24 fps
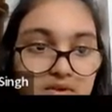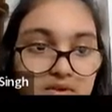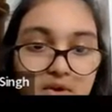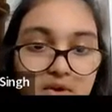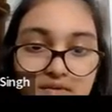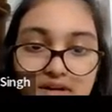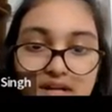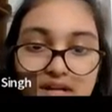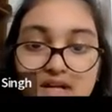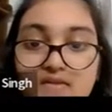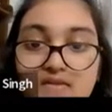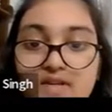
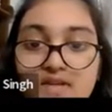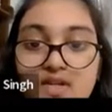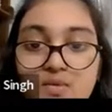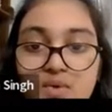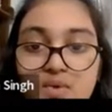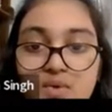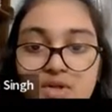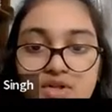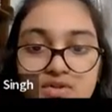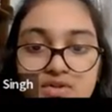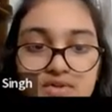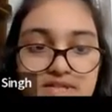Or wherever you
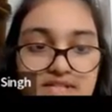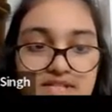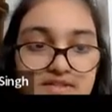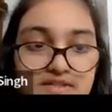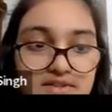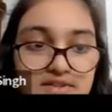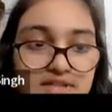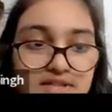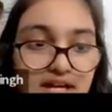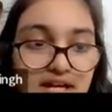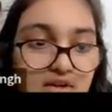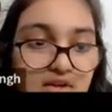want to
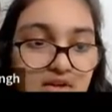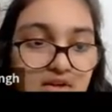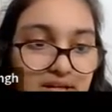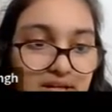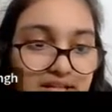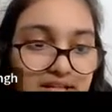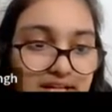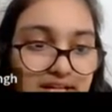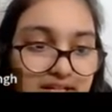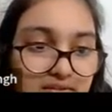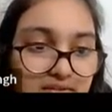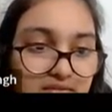insert, I'll go
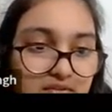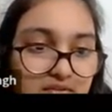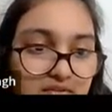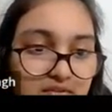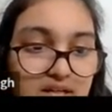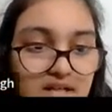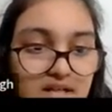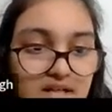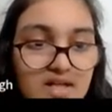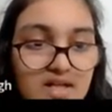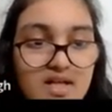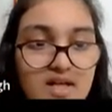at the end of
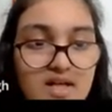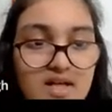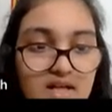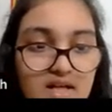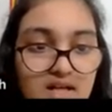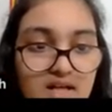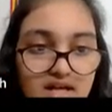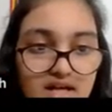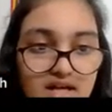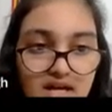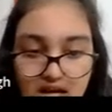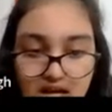it.
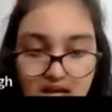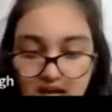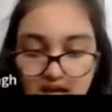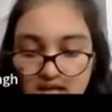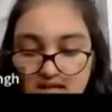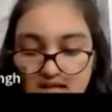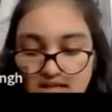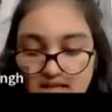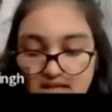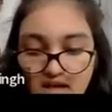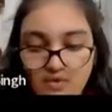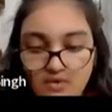
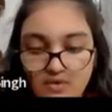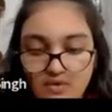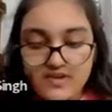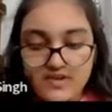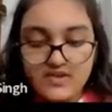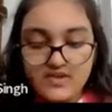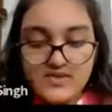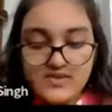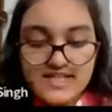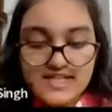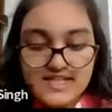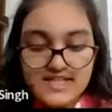Now
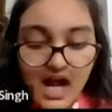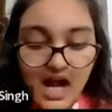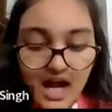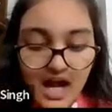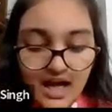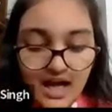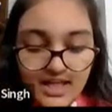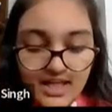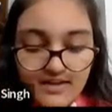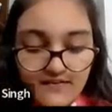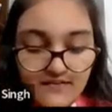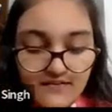we use the
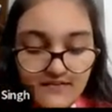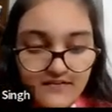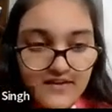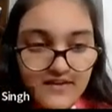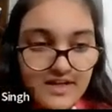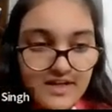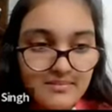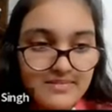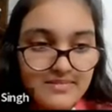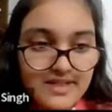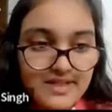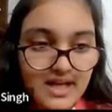
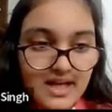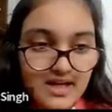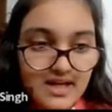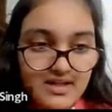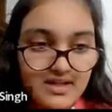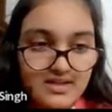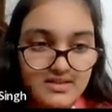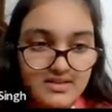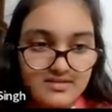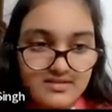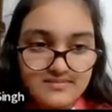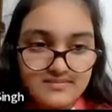iframe
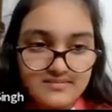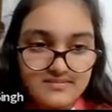tag.